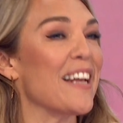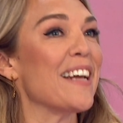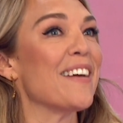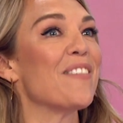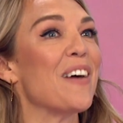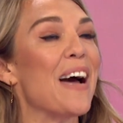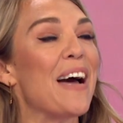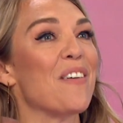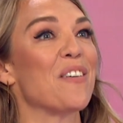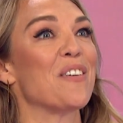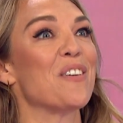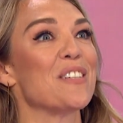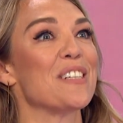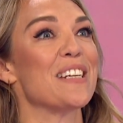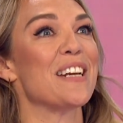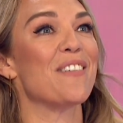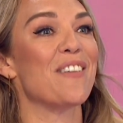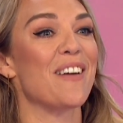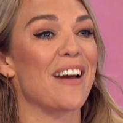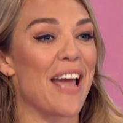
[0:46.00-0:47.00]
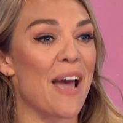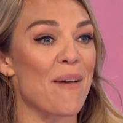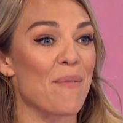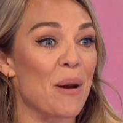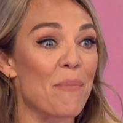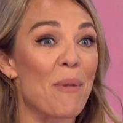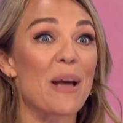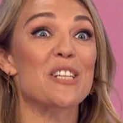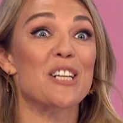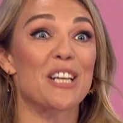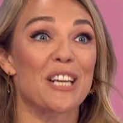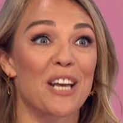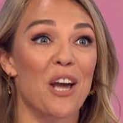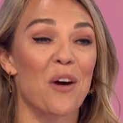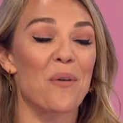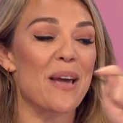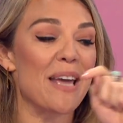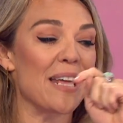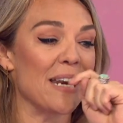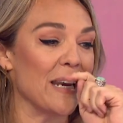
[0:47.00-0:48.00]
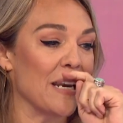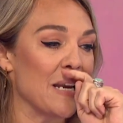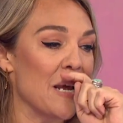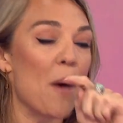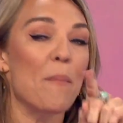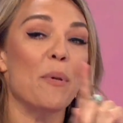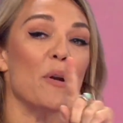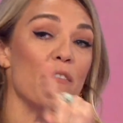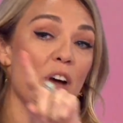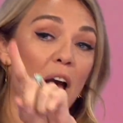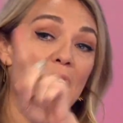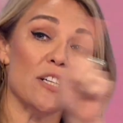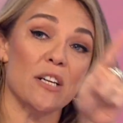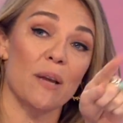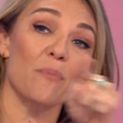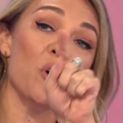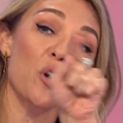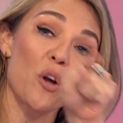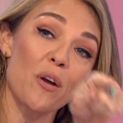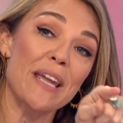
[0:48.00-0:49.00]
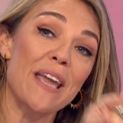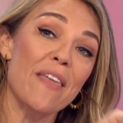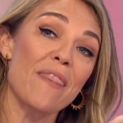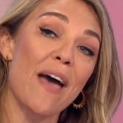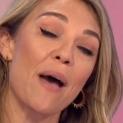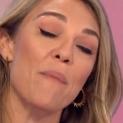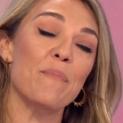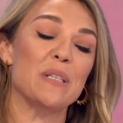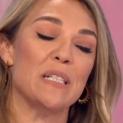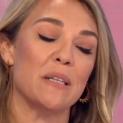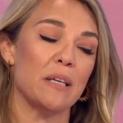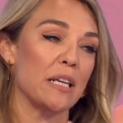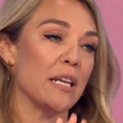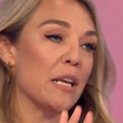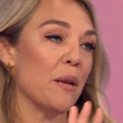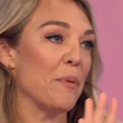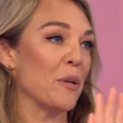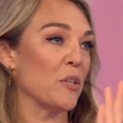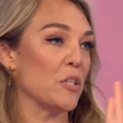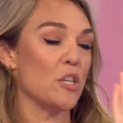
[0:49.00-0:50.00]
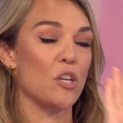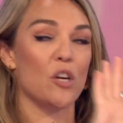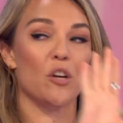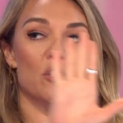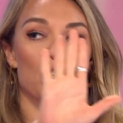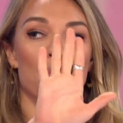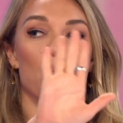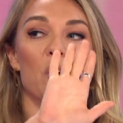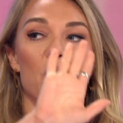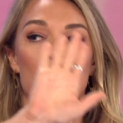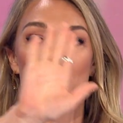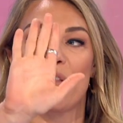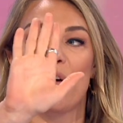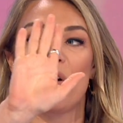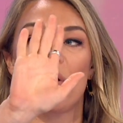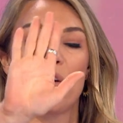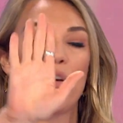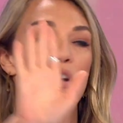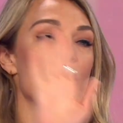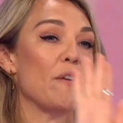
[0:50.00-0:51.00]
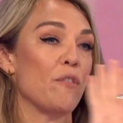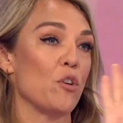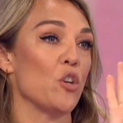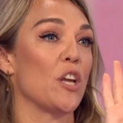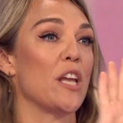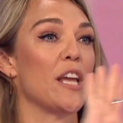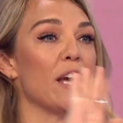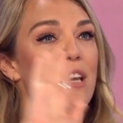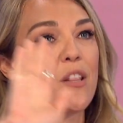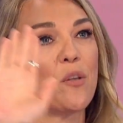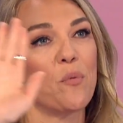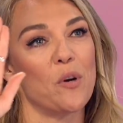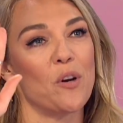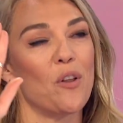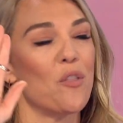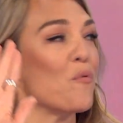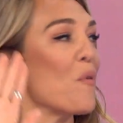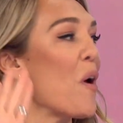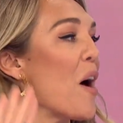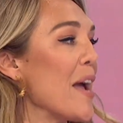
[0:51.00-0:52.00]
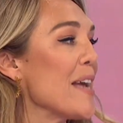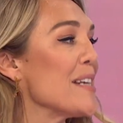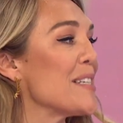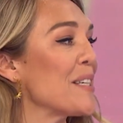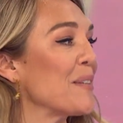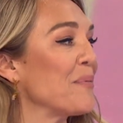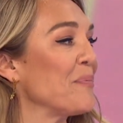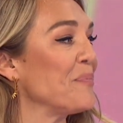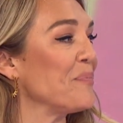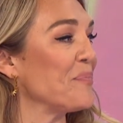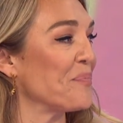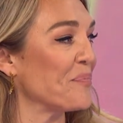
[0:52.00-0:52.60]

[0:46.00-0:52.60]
like, wow, gosh, here I am. And I'm actually gonna go in. But I'm actually I'm not going in that particular building. You go to the one on, on if you're looking at it, the so one on the right. that is the West